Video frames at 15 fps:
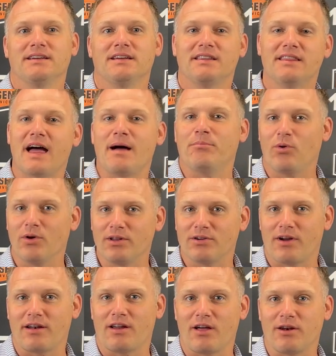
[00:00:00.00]
that boiler
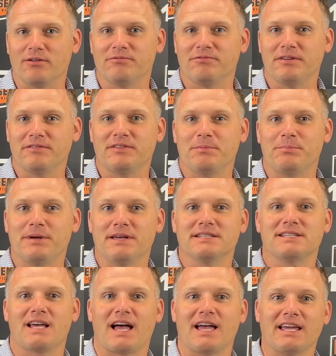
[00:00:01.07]
at 150
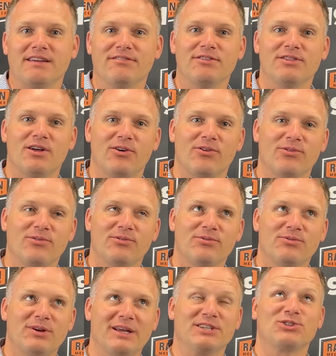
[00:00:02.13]
psi, even though
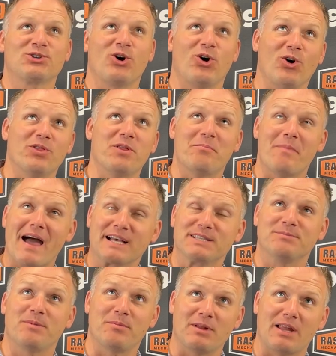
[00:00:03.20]
it's called the
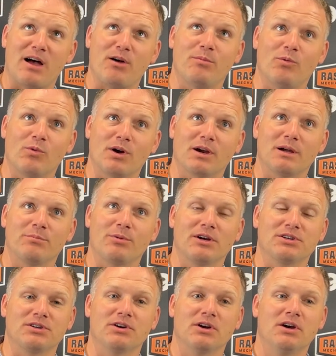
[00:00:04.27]
maximum allowable working
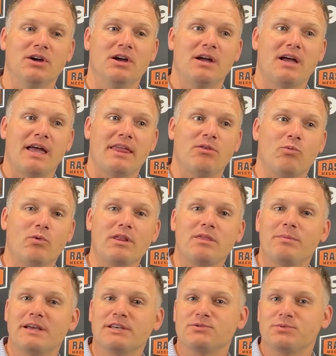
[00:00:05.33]
pressure. And one of the
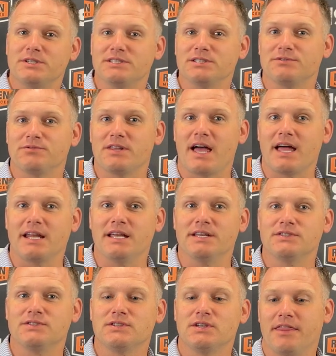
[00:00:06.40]
biggest reasons for that
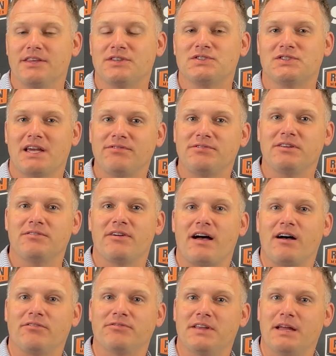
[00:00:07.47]
is the safety
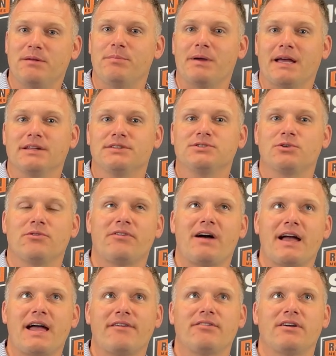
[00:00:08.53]
valve deadband. So if I
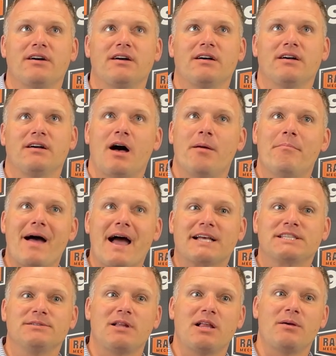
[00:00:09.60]
have a
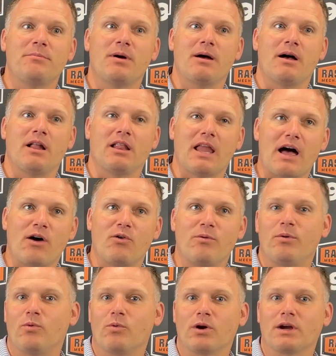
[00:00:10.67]
maximum
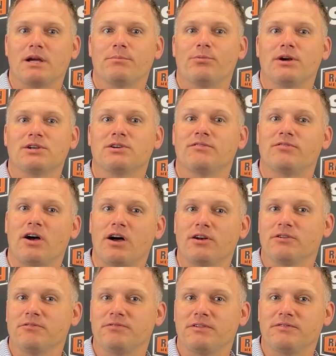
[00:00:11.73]
allowable working pressure of
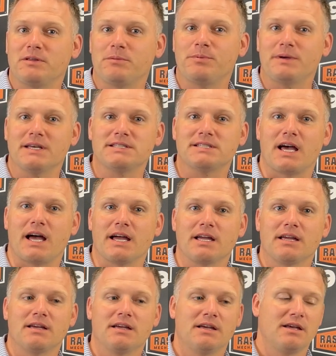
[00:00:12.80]
150
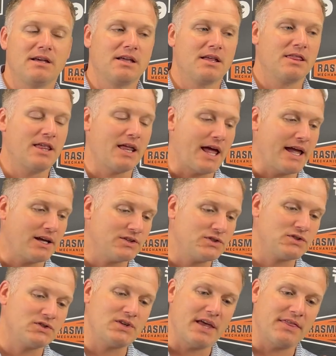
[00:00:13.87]
psi, then I could
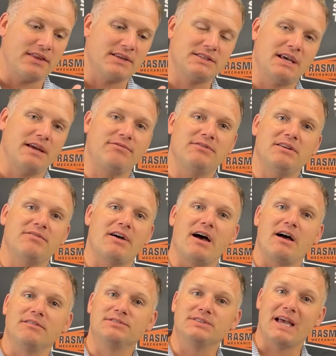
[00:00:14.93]
set the safety
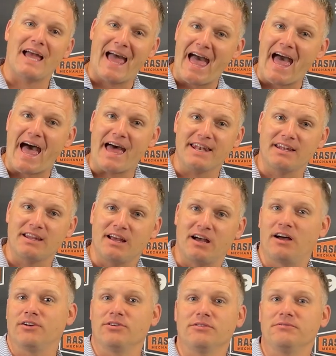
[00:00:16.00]
valves at
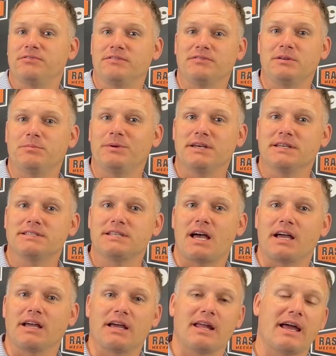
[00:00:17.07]
150
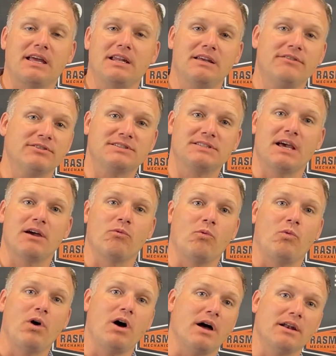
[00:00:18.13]
psi. And I could even set
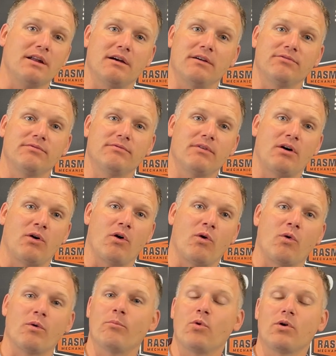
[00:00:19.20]
one
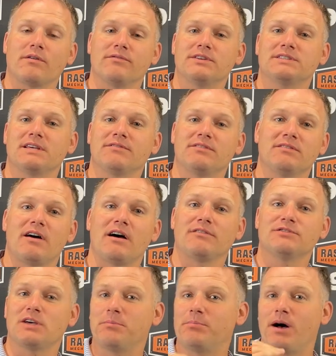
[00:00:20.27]
or more of the safety valves
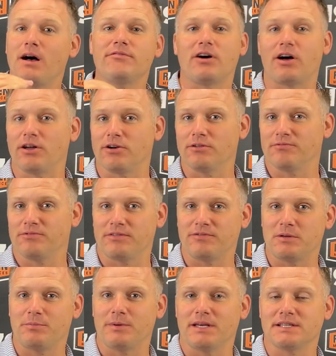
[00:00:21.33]
above
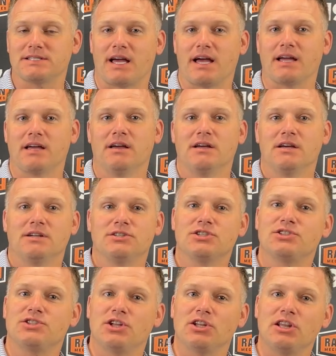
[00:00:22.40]
150 psi.
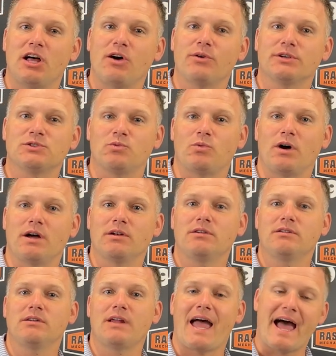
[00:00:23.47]
Just the lowest
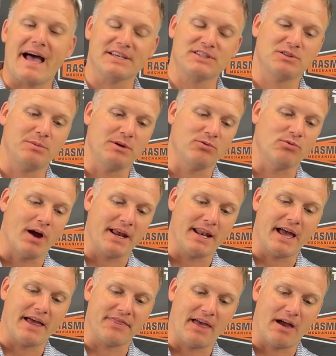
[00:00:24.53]
one has to be right
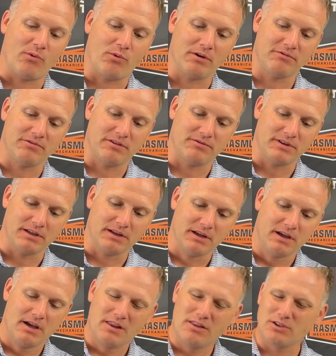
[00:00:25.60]
at that 150.
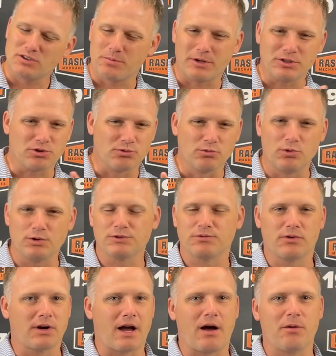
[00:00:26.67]
There's a bunch of rules
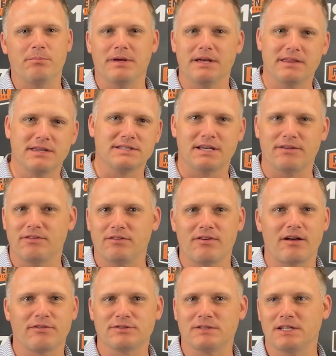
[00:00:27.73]
for how big the safety
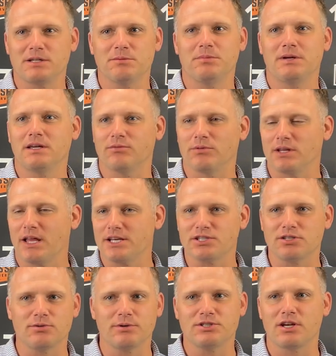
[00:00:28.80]
valves need to be in
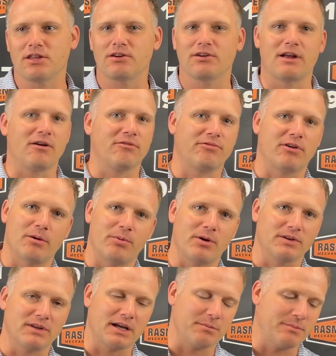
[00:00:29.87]
relation to each other and how far apart
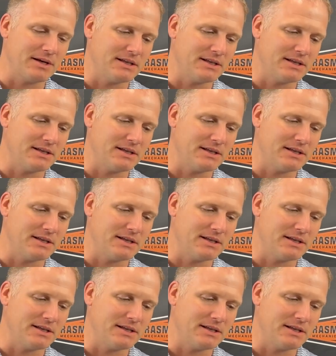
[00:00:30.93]
they can be